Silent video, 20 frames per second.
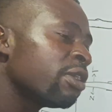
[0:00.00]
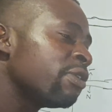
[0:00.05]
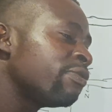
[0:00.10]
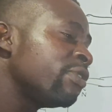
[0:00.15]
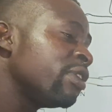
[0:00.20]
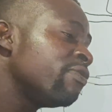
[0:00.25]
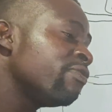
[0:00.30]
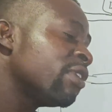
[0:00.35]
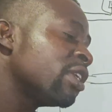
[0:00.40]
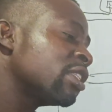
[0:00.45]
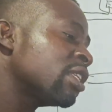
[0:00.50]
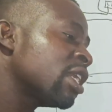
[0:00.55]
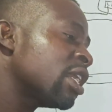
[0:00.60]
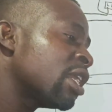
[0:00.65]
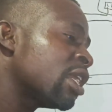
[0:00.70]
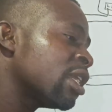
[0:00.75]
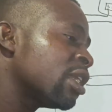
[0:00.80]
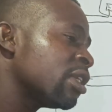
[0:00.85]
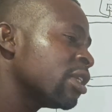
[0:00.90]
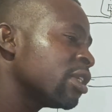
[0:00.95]

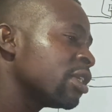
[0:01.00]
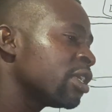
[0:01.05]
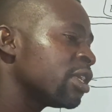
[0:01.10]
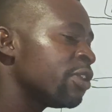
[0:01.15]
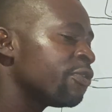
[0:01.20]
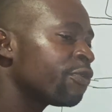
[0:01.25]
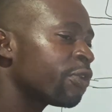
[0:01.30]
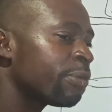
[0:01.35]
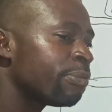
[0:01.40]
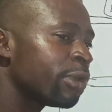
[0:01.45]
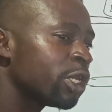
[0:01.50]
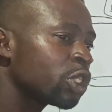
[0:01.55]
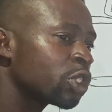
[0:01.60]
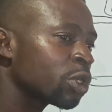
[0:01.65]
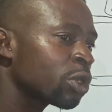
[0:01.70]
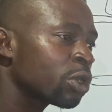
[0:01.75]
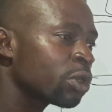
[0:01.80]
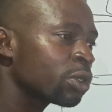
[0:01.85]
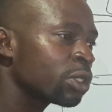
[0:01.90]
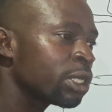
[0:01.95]
inverter
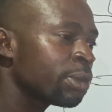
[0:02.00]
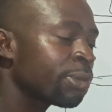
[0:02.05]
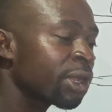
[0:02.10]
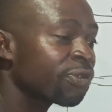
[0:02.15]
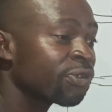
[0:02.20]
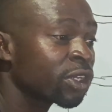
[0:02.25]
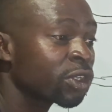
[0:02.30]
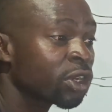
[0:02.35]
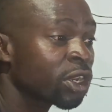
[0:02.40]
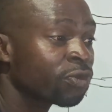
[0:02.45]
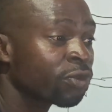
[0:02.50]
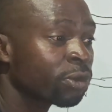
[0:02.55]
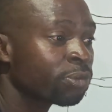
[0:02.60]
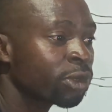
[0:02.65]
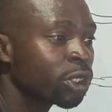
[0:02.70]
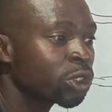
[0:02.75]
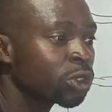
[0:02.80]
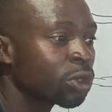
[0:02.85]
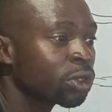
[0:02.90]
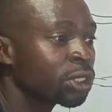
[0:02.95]
information, the manufacturer
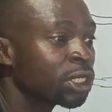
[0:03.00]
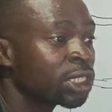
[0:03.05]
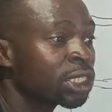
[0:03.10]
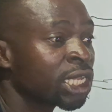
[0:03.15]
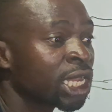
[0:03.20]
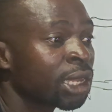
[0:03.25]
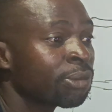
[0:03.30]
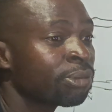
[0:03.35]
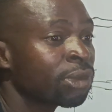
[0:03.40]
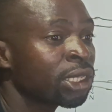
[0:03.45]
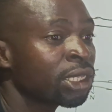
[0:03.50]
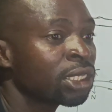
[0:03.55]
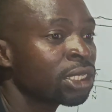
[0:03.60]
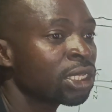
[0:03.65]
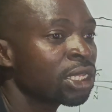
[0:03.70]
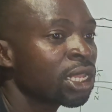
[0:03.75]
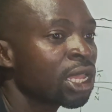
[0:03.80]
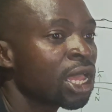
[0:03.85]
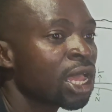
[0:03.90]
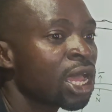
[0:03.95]
information determine
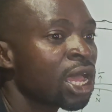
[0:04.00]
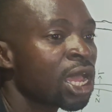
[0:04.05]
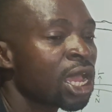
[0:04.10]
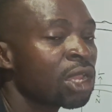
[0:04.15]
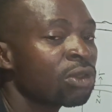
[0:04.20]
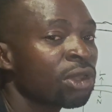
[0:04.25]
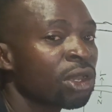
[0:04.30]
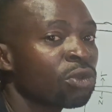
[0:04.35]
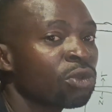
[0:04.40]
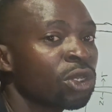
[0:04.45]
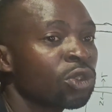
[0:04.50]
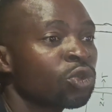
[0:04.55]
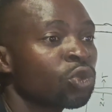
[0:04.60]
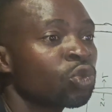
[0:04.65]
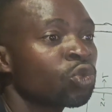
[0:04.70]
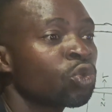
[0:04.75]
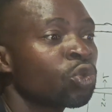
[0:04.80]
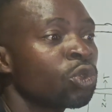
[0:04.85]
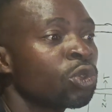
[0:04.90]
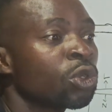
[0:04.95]
how you are going
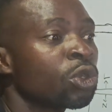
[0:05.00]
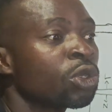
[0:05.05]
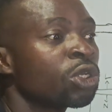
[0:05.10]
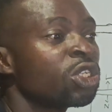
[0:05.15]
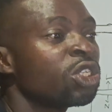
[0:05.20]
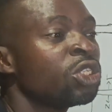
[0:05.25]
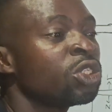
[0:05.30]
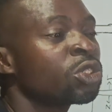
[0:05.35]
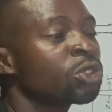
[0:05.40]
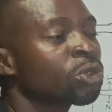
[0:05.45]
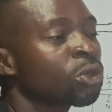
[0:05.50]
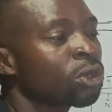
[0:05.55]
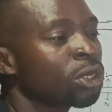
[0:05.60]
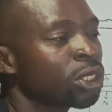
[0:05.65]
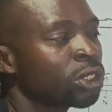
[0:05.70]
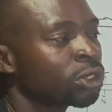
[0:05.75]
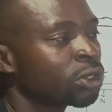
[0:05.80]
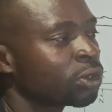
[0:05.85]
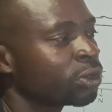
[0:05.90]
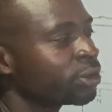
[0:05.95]
to do your
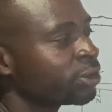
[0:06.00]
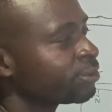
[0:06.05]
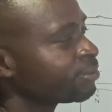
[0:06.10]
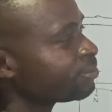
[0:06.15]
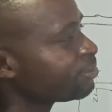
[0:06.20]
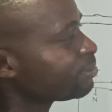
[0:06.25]
installation.